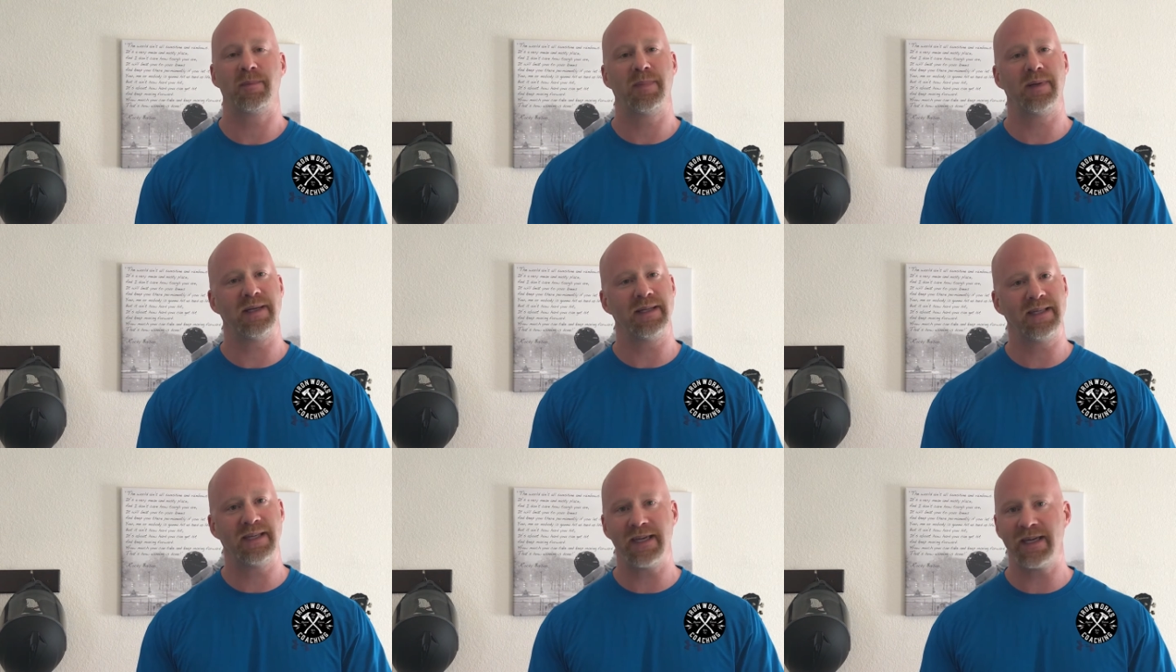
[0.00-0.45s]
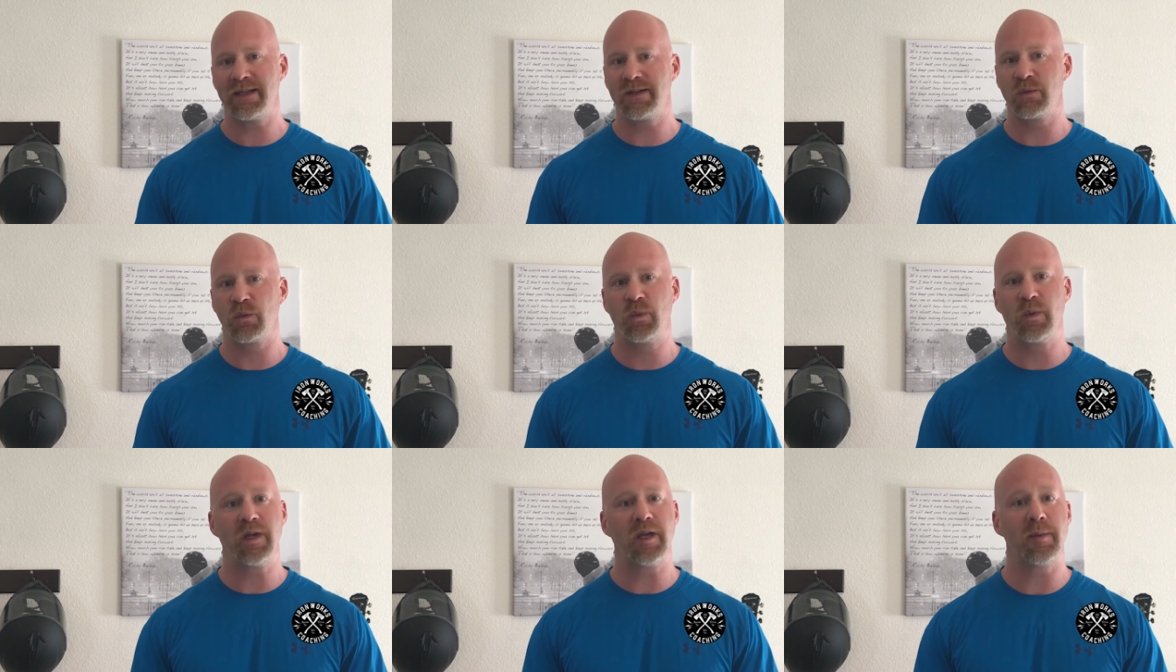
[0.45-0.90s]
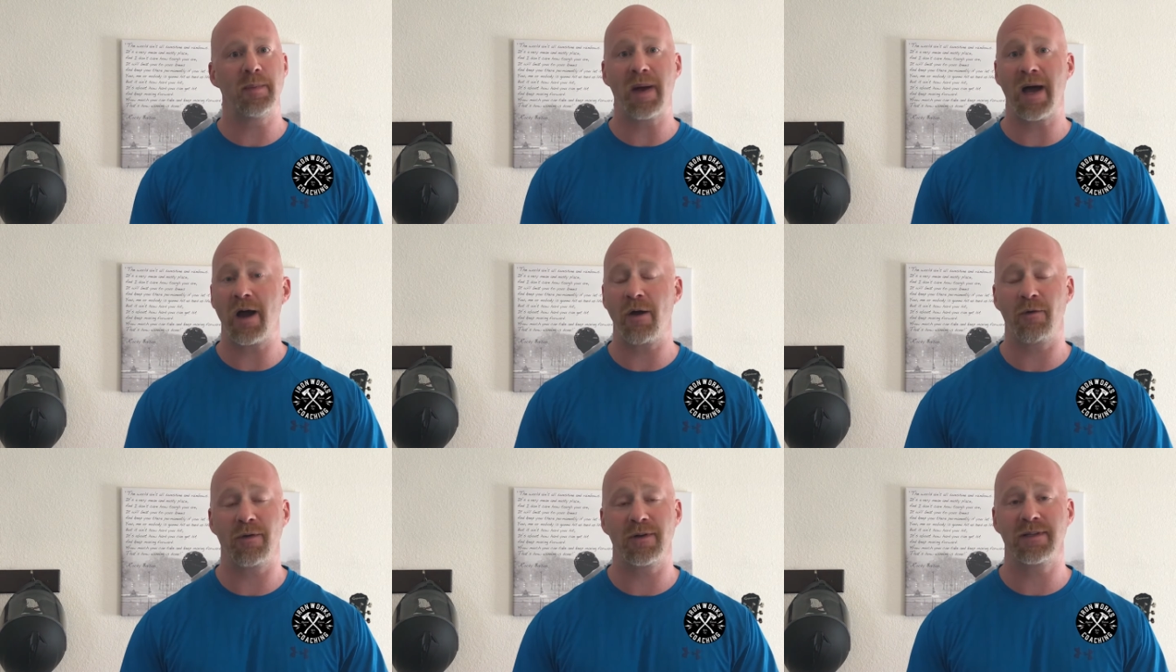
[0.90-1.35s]
But again,
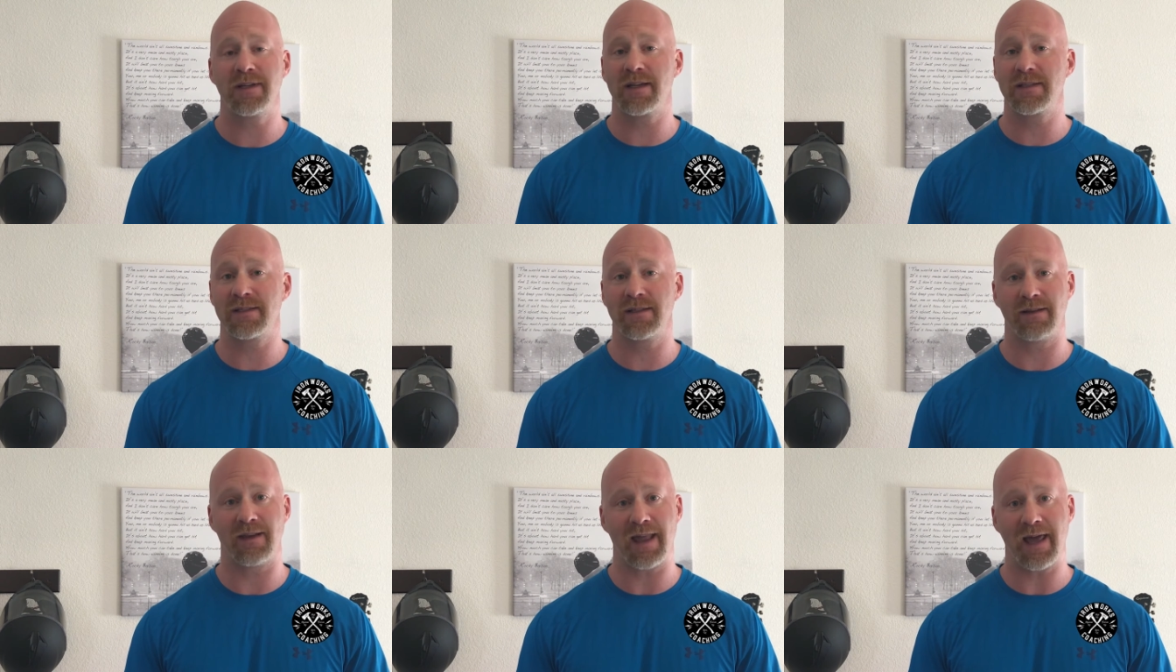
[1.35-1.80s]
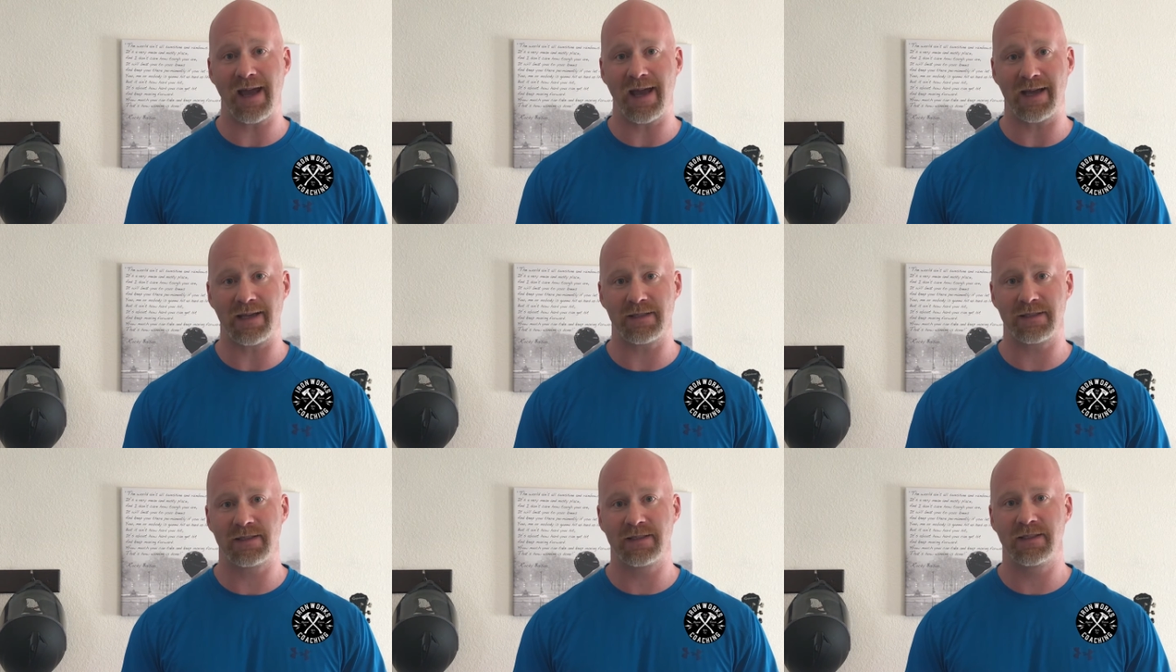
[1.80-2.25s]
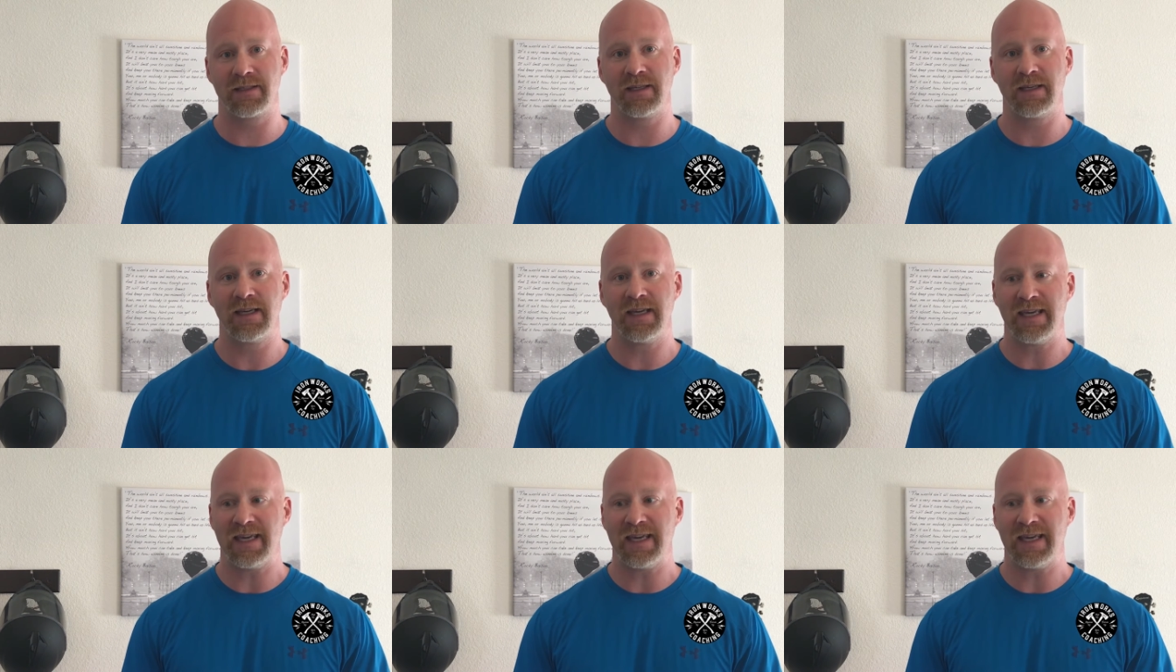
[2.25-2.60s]
willpower doesn't last.